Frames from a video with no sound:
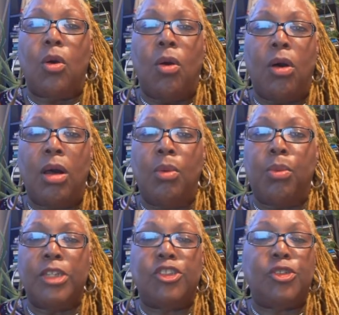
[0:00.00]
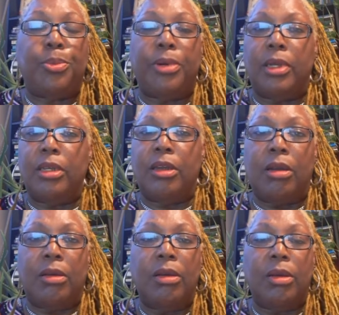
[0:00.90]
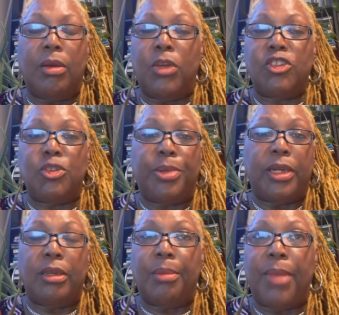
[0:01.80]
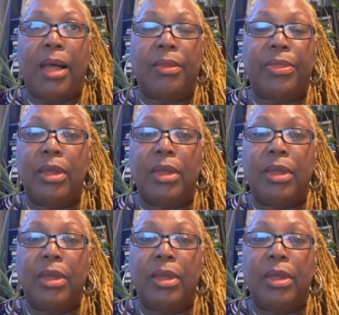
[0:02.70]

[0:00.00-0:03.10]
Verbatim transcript: all what you put in your what you put in your mouth